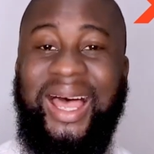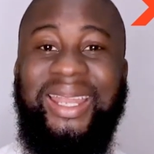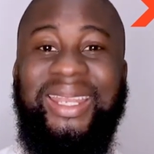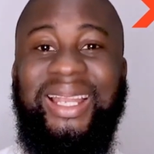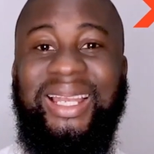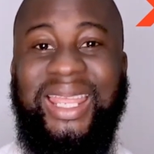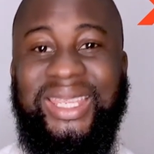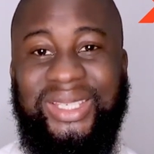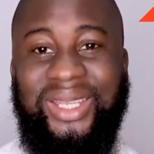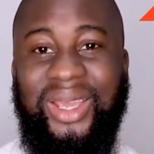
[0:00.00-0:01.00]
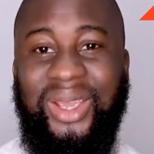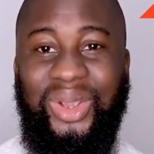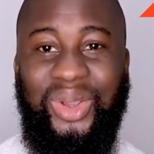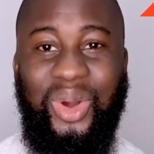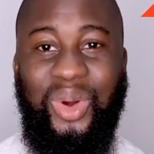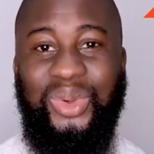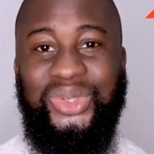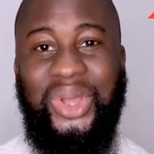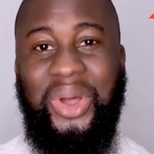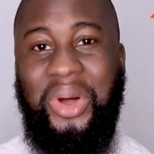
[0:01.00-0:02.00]
and the list
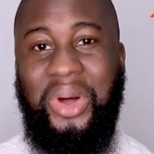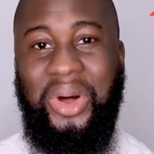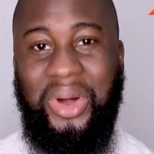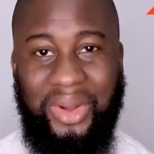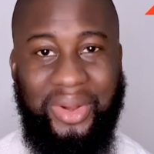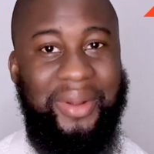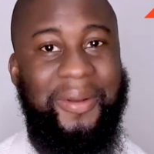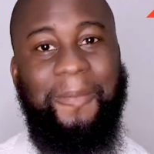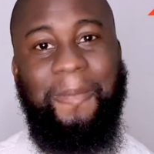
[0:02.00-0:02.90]
goes on.